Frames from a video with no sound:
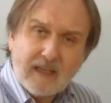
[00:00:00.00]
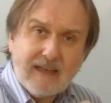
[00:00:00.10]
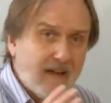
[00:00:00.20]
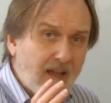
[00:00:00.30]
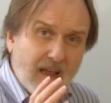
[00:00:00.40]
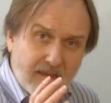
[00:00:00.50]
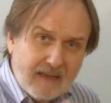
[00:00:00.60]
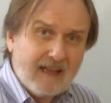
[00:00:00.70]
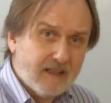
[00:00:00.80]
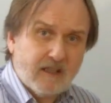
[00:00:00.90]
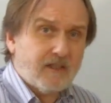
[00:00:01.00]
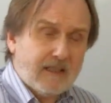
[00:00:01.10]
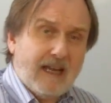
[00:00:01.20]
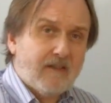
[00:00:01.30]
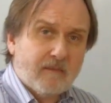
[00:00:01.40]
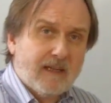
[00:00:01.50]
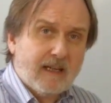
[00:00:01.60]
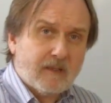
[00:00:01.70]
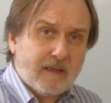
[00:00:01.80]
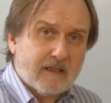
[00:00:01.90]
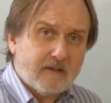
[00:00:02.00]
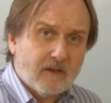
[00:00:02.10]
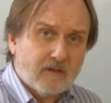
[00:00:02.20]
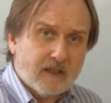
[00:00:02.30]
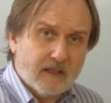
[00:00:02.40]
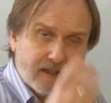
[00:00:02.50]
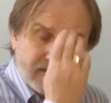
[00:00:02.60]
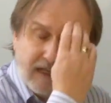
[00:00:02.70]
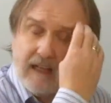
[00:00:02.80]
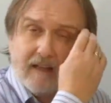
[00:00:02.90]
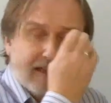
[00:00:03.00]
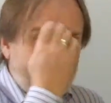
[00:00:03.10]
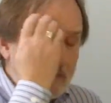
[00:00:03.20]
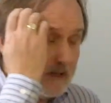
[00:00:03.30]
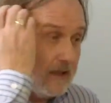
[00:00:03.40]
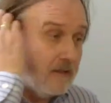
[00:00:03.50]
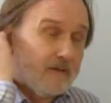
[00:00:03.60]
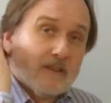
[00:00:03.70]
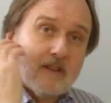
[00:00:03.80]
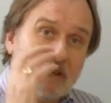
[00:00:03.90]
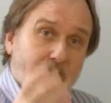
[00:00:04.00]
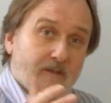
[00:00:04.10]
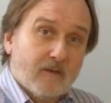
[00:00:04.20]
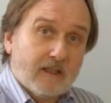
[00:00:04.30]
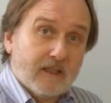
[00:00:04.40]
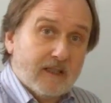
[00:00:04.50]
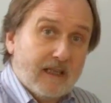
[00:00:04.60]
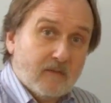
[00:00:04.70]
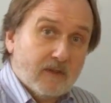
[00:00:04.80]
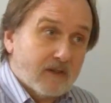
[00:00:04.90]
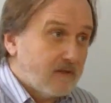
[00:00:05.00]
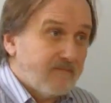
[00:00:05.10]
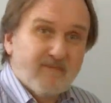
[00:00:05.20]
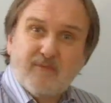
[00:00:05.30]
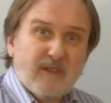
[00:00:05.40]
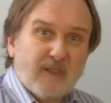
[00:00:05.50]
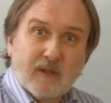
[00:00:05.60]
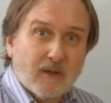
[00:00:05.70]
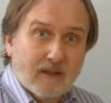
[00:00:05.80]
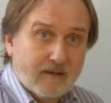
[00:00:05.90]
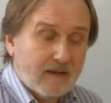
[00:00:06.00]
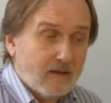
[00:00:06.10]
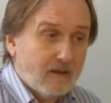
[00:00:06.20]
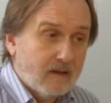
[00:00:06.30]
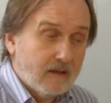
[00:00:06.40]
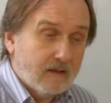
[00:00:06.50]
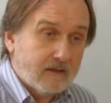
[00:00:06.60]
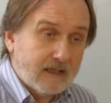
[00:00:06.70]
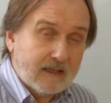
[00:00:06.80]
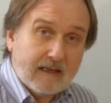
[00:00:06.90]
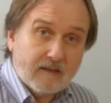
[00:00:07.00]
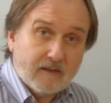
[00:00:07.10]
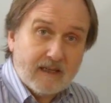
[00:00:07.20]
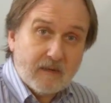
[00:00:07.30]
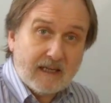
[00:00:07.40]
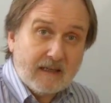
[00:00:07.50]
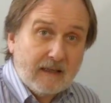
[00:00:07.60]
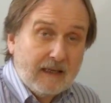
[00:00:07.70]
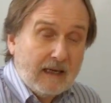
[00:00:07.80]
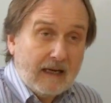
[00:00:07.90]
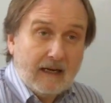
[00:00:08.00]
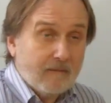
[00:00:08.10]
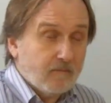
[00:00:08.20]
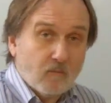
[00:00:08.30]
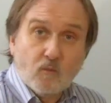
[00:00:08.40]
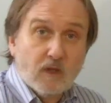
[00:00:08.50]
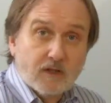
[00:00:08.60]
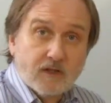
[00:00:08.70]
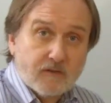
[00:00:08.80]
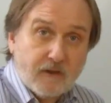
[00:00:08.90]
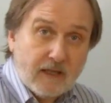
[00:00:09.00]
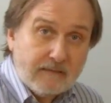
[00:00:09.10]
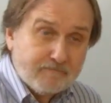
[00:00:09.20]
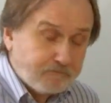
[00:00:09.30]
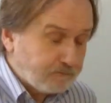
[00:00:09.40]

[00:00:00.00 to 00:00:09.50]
Now, that doesn't have to be an expensive alternative. The camera itself, as I've already said, was fifty quid, I think, on second-hand on eBay. Um, works just fine.